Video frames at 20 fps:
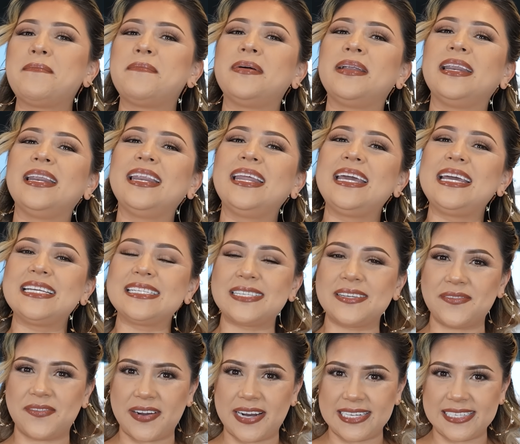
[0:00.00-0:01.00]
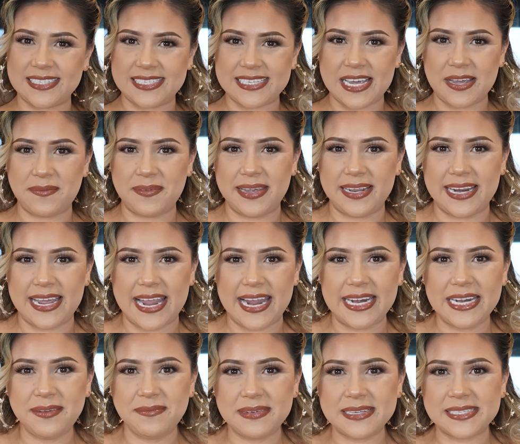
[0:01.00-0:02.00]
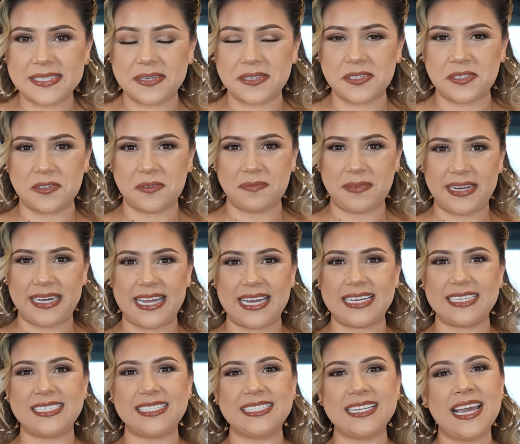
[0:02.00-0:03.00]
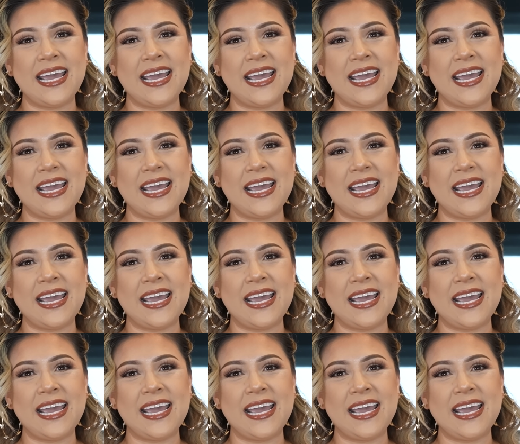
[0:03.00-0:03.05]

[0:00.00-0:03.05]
please don't forget to tag me in any of my social medias.